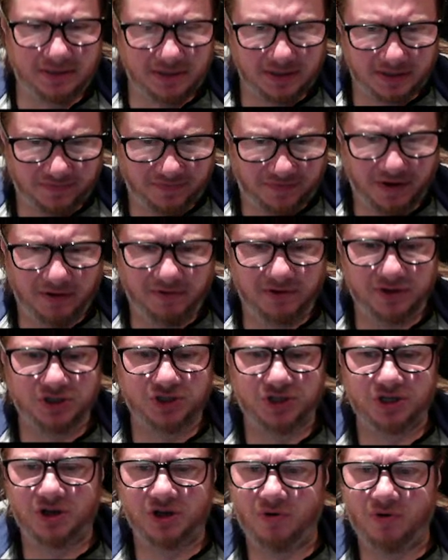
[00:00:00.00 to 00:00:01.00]
the very
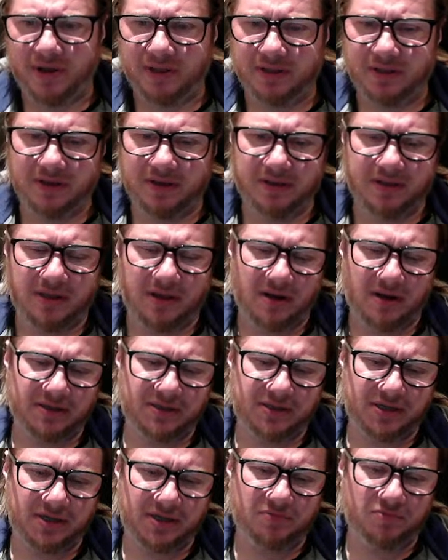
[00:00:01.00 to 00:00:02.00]
slow idea that I
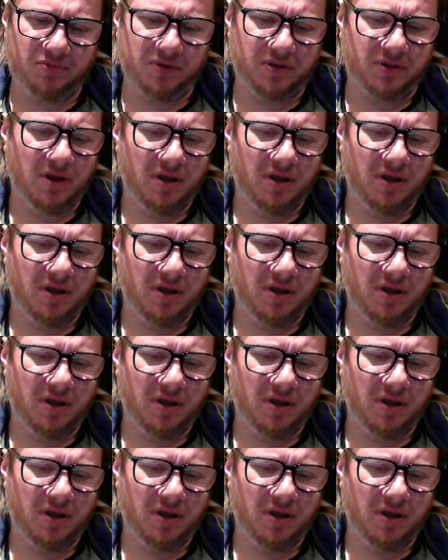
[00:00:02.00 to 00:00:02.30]
said, but